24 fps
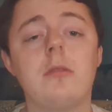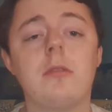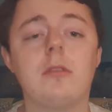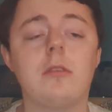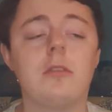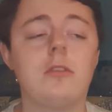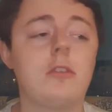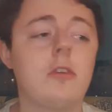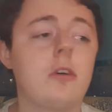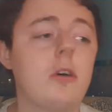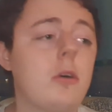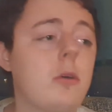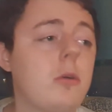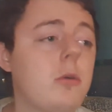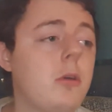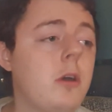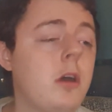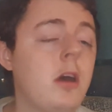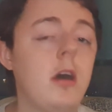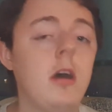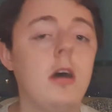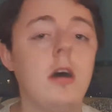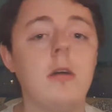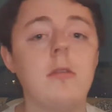So
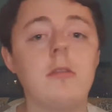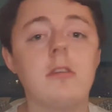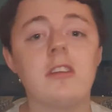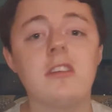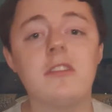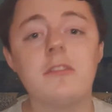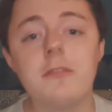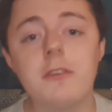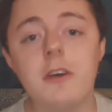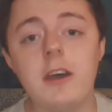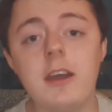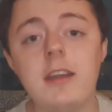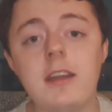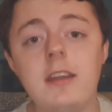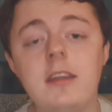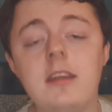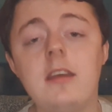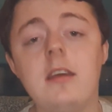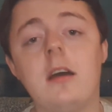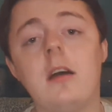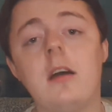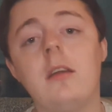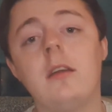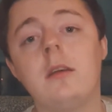I'm gonna find
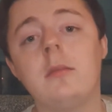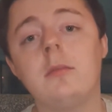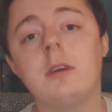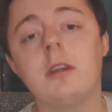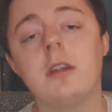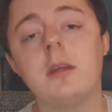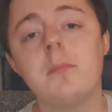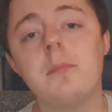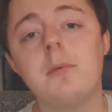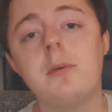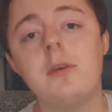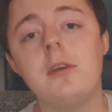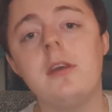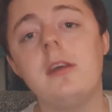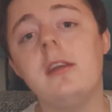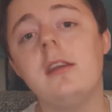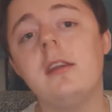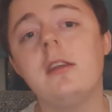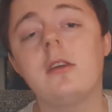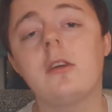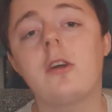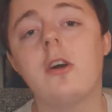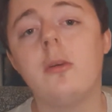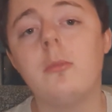it and I'm gonna put it
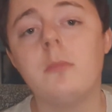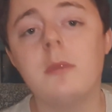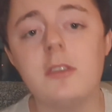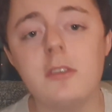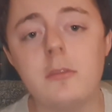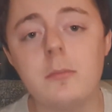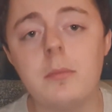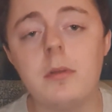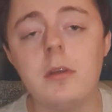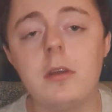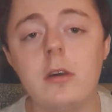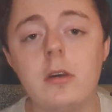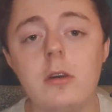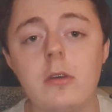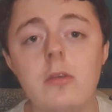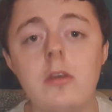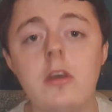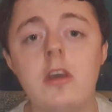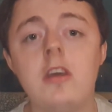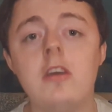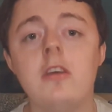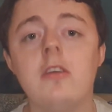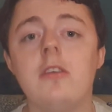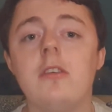in the comments below,
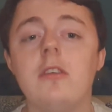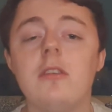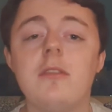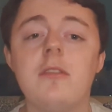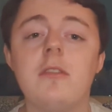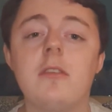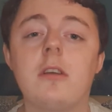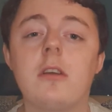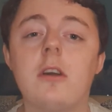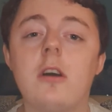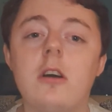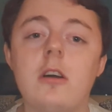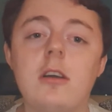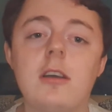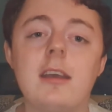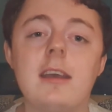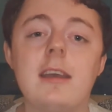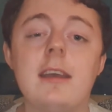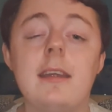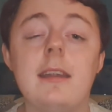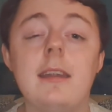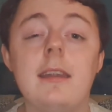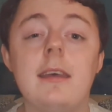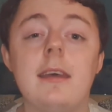or if I can't
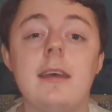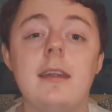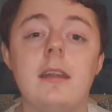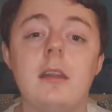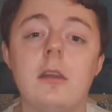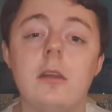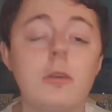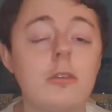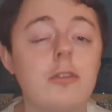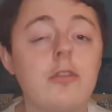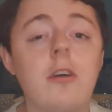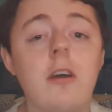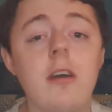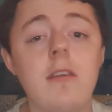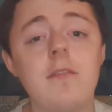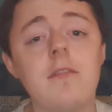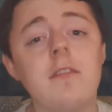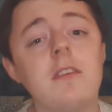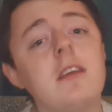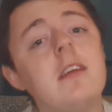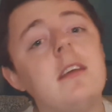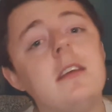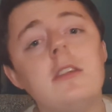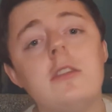get in there, then I'll try and
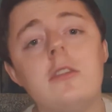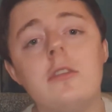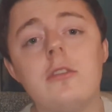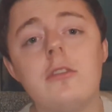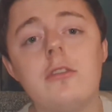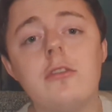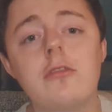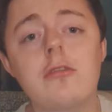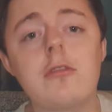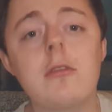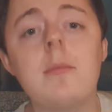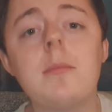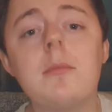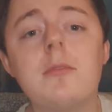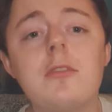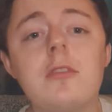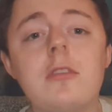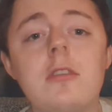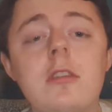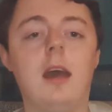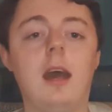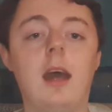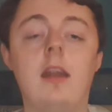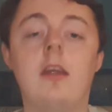fit it in the
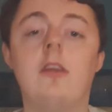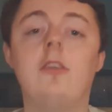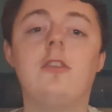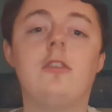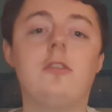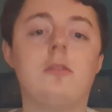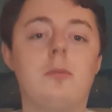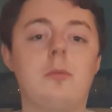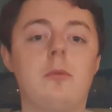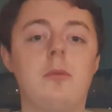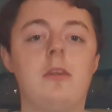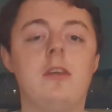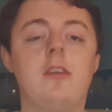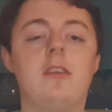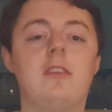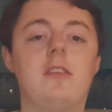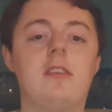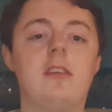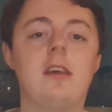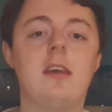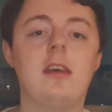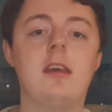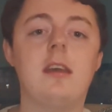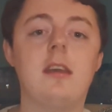description. And I just want to
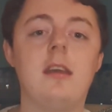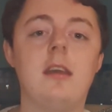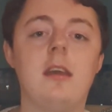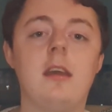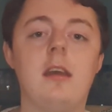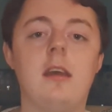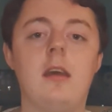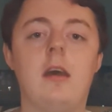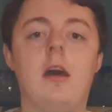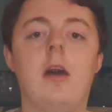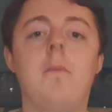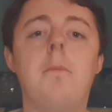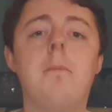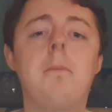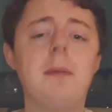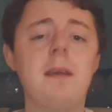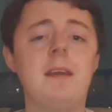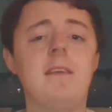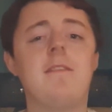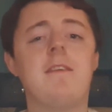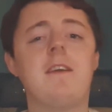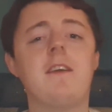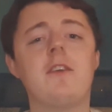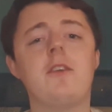say a
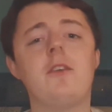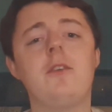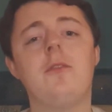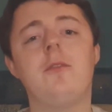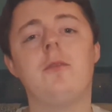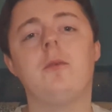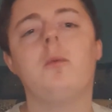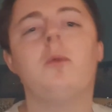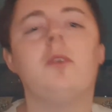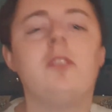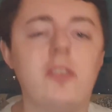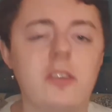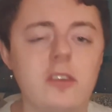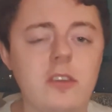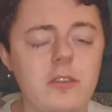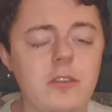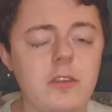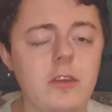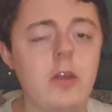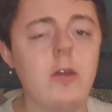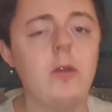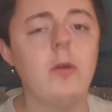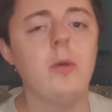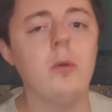big thank you for watching this
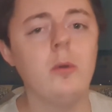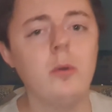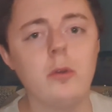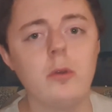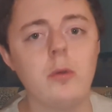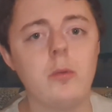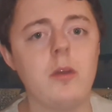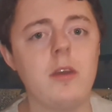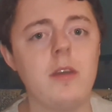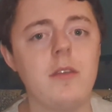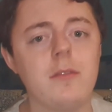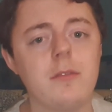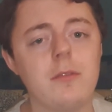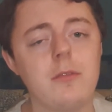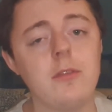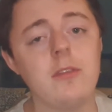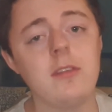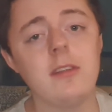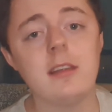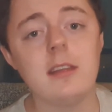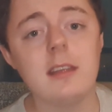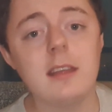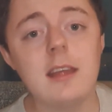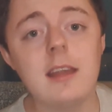video all the way through
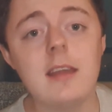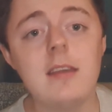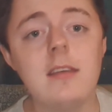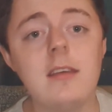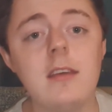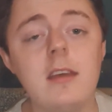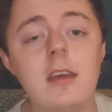to the end.